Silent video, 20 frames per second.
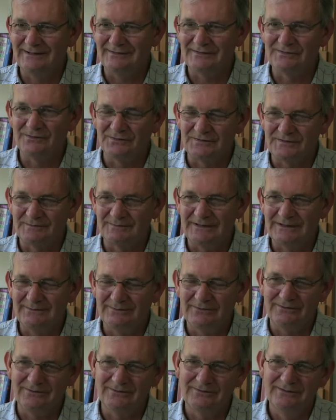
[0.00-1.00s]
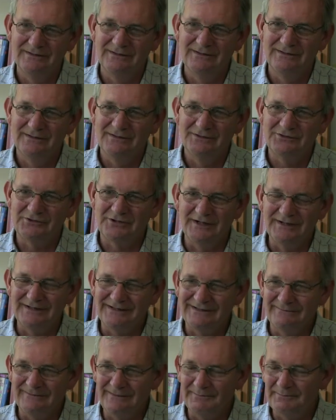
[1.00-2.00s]
talked to people, tried to
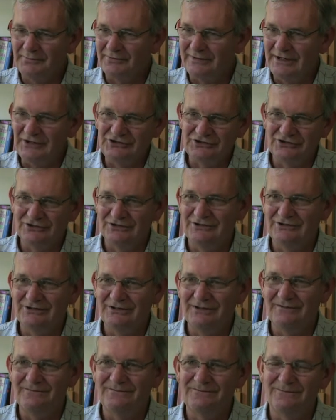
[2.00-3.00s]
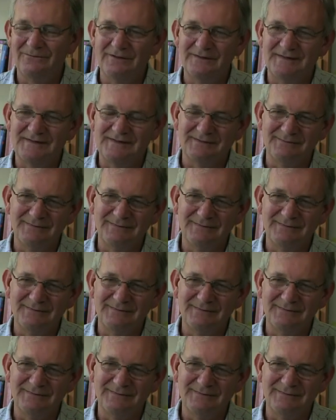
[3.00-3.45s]
give an impression of what this